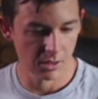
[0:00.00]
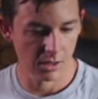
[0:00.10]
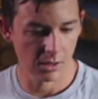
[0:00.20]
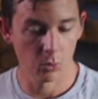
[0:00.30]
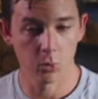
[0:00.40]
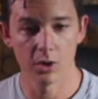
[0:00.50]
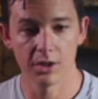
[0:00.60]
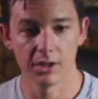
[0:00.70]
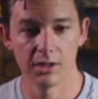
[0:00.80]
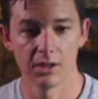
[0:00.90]
a
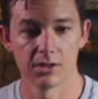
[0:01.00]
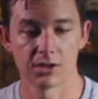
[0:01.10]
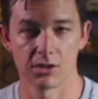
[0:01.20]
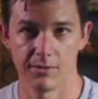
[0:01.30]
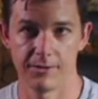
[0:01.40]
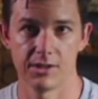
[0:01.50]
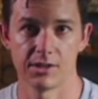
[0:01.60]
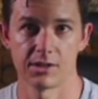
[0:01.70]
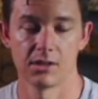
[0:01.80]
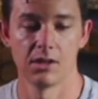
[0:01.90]
wood
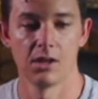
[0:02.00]
surface.